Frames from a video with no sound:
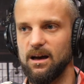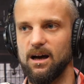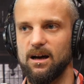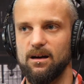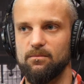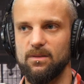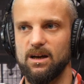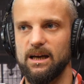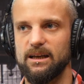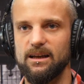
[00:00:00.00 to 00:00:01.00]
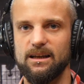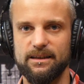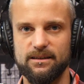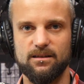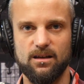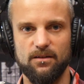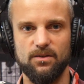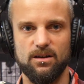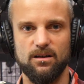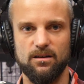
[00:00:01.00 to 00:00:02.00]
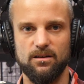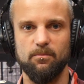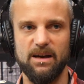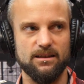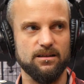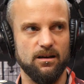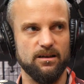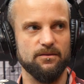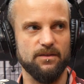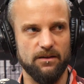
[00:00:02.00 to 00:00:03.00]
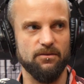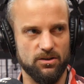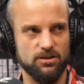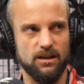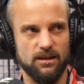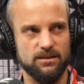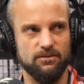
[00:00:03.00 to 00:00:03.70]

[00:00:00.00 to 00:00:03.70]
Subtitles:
and at least cover the baseline of their functionality